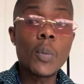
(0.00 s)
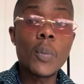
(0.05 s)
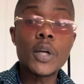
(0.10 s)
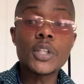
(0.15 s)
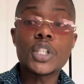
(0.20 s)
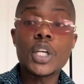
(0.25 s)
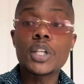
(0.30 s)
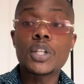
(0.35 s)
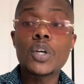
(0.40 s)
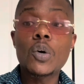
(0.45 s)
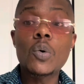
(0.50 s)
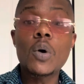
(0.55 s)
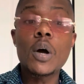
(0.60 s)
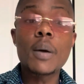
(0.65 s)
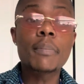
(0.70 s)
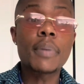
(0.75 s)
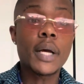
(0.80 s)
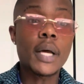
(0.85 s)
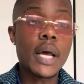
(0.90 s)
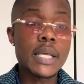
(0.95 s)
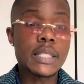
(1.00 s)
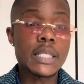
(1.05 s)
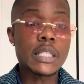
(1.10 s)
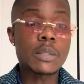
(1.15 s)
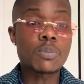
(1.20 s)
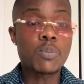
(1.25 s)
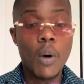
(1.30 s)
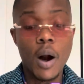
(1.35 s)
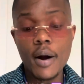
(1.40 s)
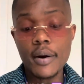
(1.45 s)
what you're doing because it's
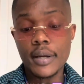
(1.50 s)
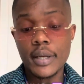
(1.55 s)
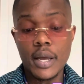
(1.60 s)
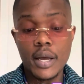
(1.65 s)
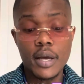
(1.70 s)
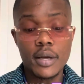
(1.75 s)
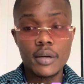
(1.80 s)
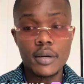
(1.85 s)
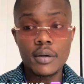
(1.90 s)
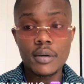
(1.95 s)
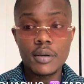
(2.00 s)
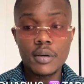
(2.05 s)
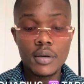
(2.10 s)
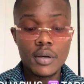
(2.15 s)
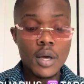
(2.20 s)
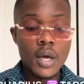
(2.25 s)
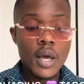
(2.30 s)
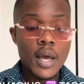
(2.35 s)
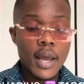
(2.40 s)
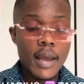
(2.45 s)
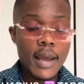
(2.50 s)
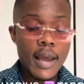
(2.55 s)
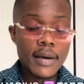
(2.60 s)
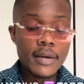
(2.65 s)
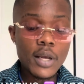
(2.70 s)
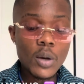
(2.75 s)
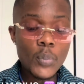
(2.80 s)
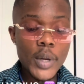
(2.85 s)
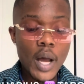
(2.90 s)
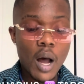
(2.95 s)
working. And
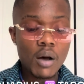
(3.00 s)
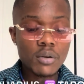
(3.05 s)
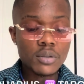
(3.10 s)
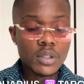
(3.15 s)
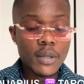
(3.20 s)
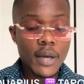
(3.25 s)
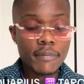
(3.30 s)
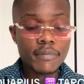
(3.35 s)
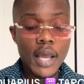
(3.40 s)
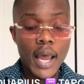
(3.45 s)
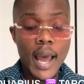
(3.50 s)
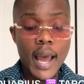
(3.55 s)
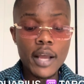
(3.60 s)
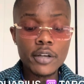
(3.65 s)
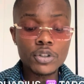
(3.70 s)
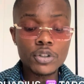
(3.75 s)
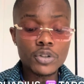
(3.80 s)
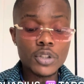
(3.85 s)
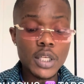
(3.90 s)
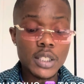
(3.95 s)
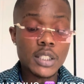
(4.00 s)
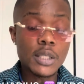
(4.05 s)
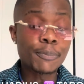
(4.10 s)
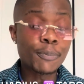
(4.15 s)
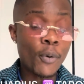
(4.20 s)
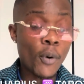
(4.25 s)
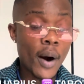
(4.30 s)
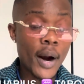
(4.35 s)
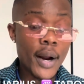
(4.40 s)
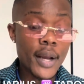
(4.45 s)
then we also have the angels that
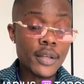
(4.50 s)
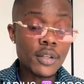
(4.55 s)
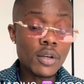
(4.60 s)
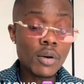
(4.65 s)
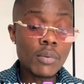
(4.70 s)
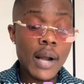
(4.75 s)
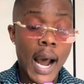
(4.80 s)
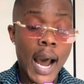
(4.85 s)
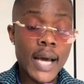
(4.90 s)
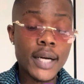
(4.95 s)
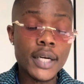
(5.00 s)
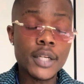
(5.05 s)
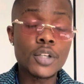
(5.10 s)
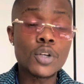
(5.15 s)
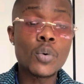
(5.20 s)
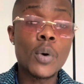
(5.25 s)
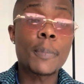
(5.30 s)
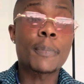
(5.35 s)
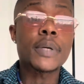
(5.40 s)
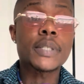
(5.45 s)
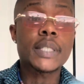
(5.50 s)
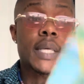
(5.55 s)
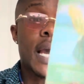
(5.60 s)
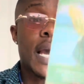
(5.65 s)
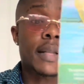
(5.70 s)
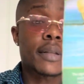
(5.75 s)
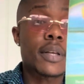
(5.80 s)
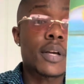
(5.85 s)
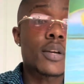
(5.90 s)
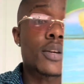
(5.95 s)
supporting you, guiding you, and
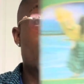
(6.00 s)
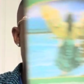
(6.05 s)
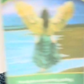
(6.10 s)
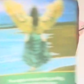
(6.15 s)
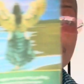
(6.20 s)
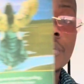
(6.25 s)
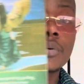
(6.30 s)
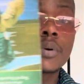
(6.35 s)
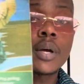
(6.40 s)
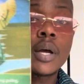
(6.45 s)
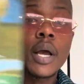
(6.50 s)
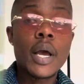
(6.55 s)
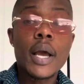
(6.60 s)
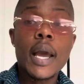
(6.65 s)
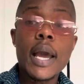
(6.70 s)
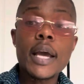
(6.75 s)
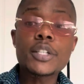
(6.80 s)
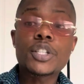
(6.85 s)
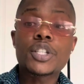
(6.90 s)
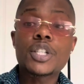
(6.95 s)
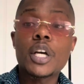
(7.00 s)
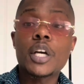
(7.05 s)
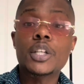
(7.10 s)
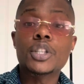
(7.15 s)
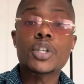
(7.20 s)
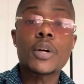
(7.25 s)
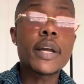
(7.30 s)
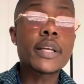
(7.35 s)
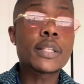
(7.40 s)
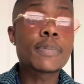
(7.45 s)
protecting you as your
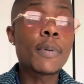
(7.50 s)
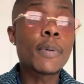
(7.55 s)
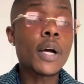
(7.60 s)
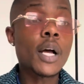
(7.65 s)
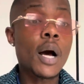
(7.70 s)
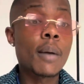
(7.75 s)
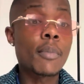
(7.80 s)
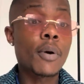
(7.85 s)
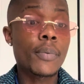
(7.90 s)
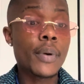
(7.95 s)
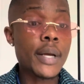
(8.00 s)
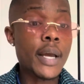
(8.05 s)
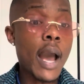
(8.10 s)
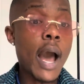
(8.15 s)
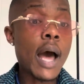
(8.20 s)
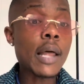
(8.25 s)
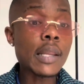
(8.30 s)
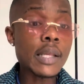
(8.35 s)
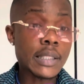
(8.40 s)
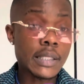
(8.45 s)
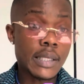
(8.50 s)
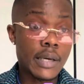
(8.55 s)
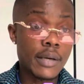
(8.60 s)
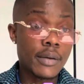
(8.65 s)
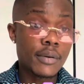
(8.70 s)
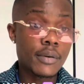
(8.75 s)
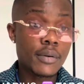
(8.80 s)
dreams become a reality.